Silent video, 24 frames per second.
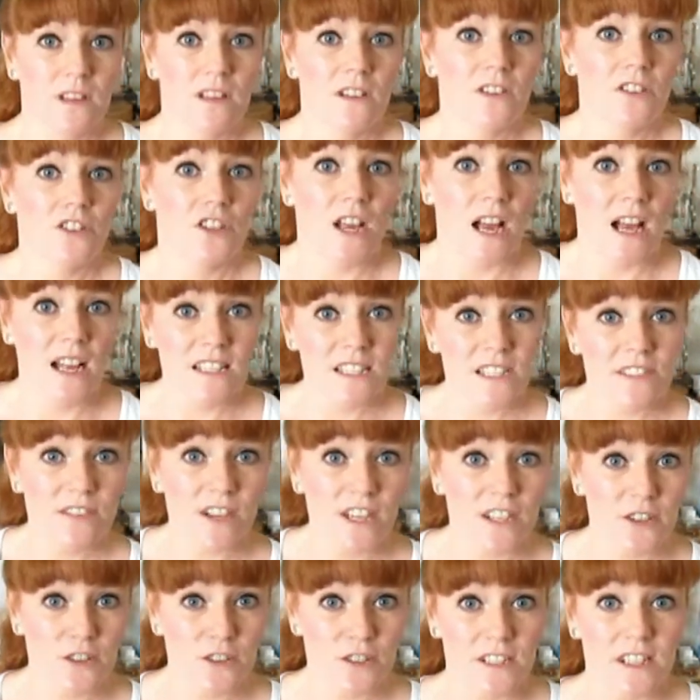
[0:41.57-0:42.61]
She asked if I
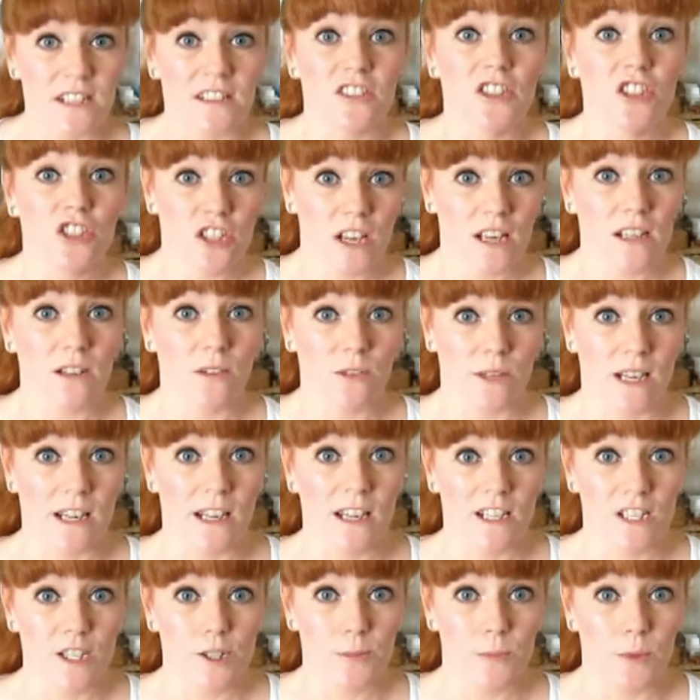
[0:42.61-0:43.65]
used a shitload of
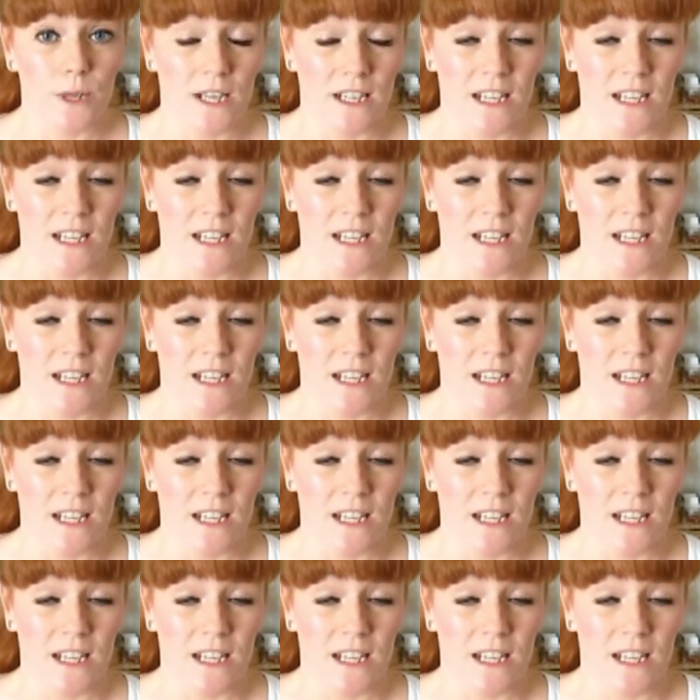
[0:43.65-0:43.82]
hairspray,